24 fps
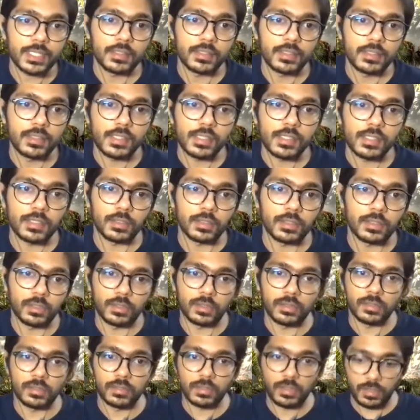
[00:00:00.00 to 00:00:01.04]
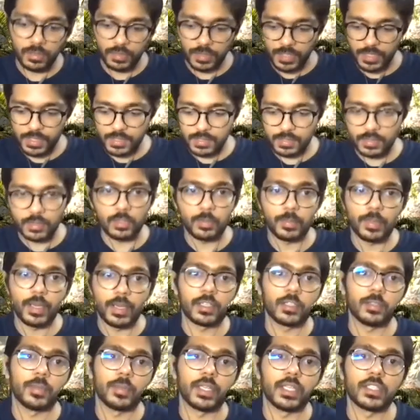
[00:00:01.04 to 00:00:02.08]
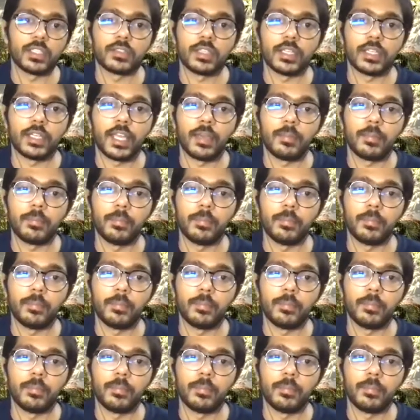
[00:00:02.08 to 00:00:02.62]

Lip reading: So, let's go back to my history tab.